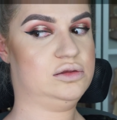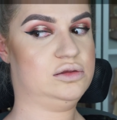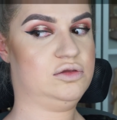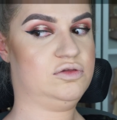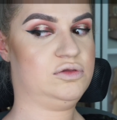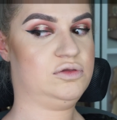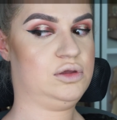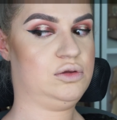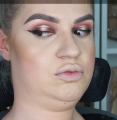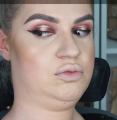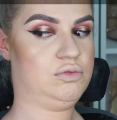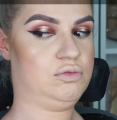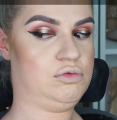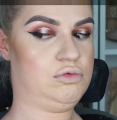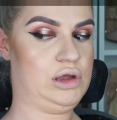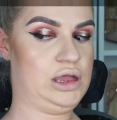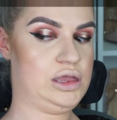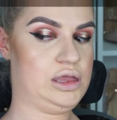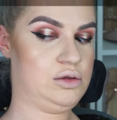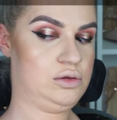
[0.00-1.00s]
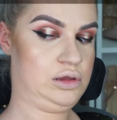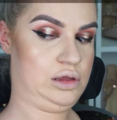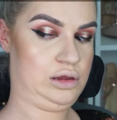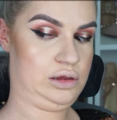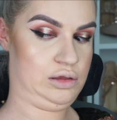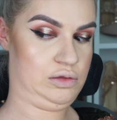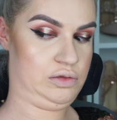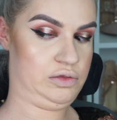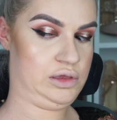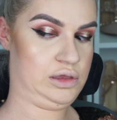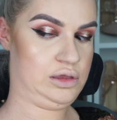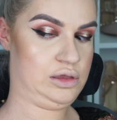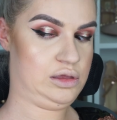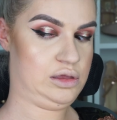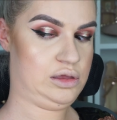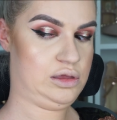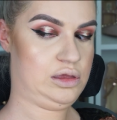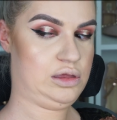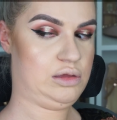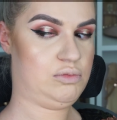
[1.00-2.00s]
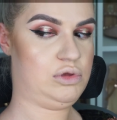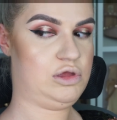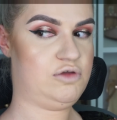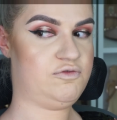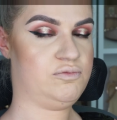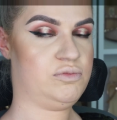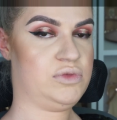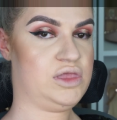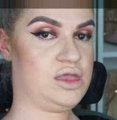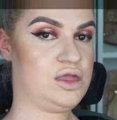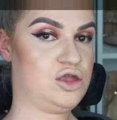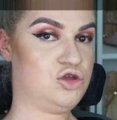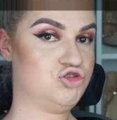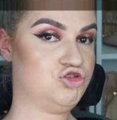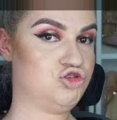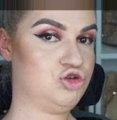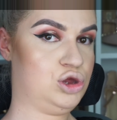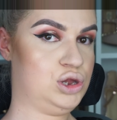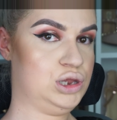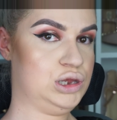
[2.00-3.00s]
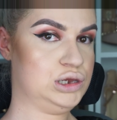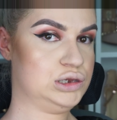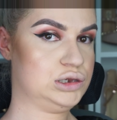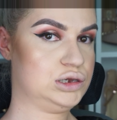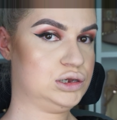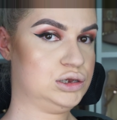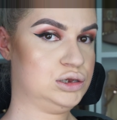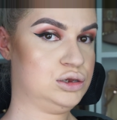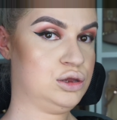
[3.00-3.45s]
there's no writing on it I don't think, apart from the Charlotte.